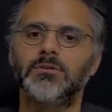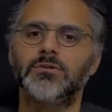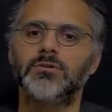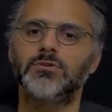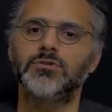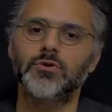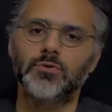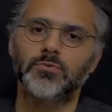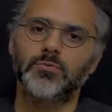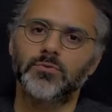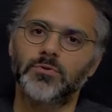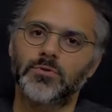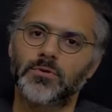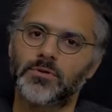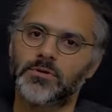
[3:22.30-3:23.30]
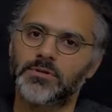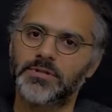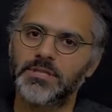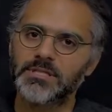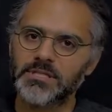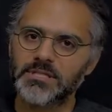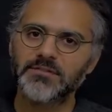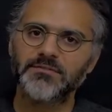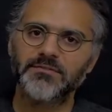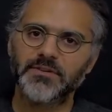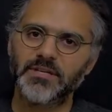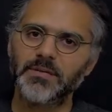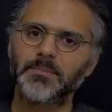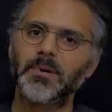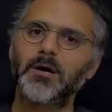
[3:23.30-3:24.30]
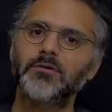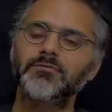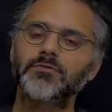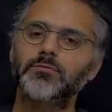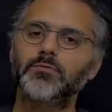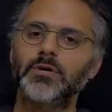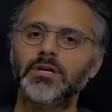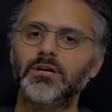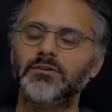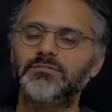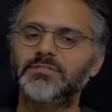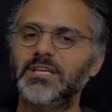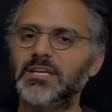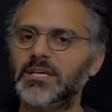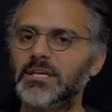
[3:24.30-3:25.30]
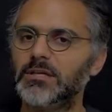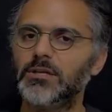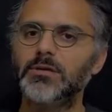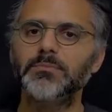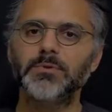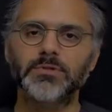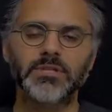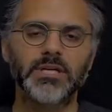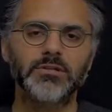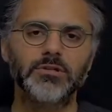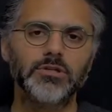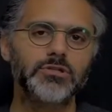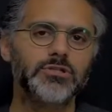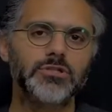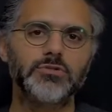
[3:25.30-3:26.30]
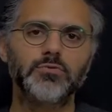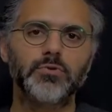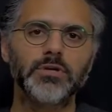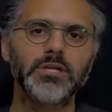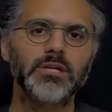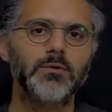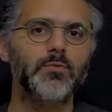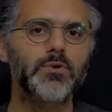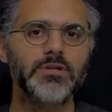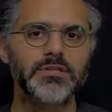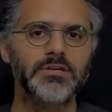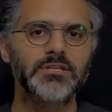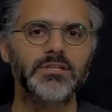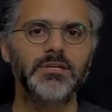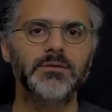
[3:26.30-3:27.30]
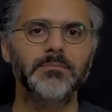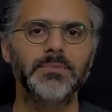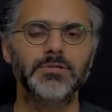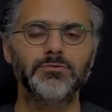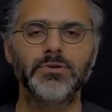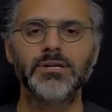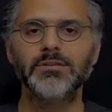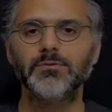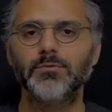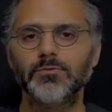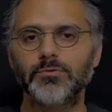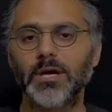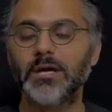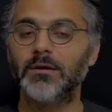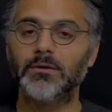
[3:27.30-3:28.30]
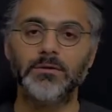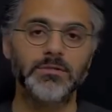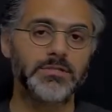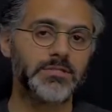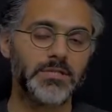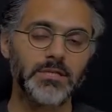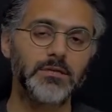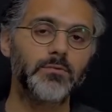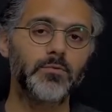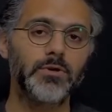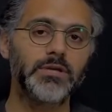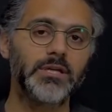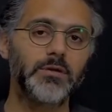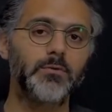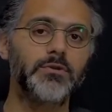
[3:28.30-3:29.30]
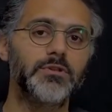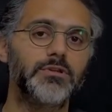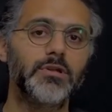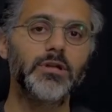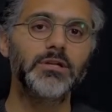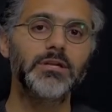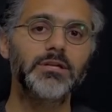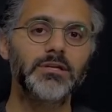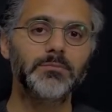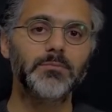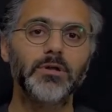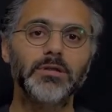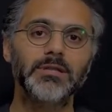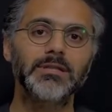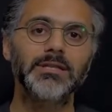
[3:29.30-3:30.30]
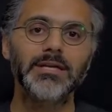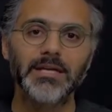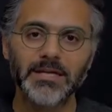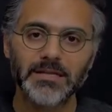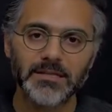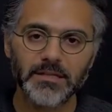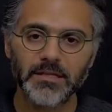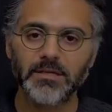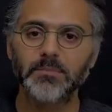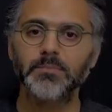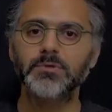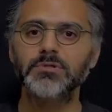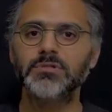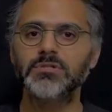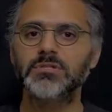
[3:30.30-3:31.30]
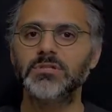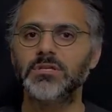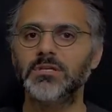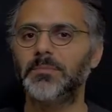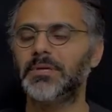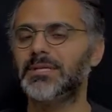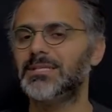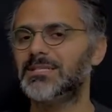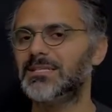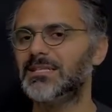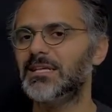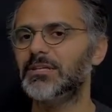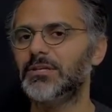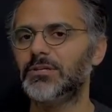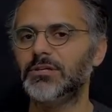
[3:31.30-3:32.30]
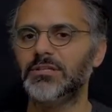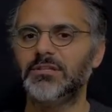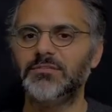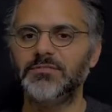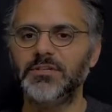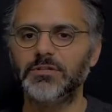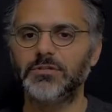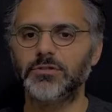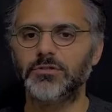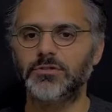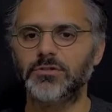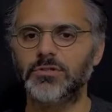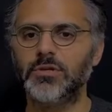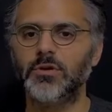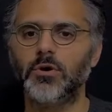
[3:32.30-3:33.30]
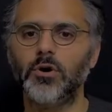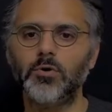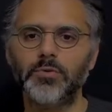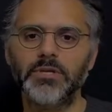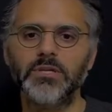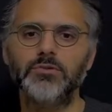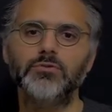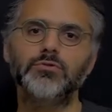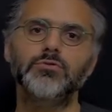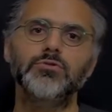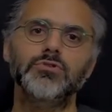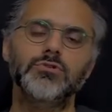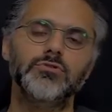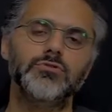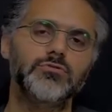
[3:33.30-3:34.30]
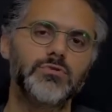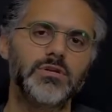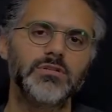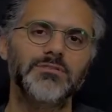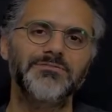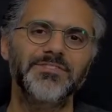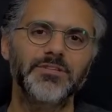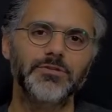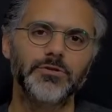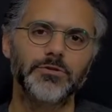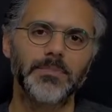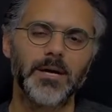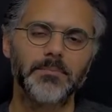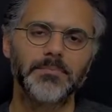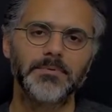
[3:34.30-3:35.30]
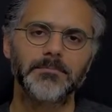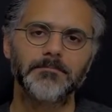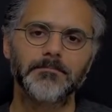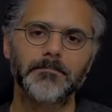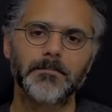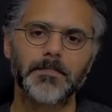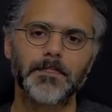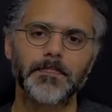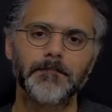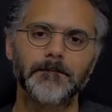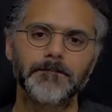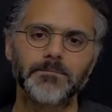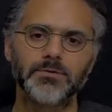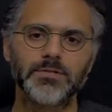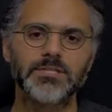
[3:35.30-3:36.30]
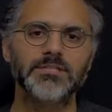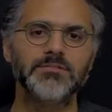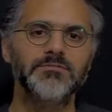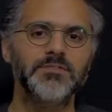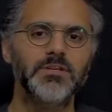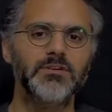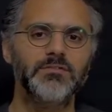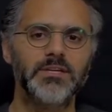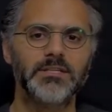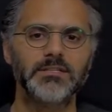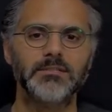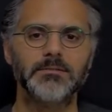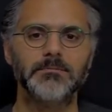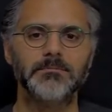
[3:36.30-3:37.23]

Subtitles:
So this is a very powerful way of taking an input and not just working with it, but rather still working with a nonlinear model in the inputs, but it's linear in the features. All we need to do is construct a feature map. So this is phi of x.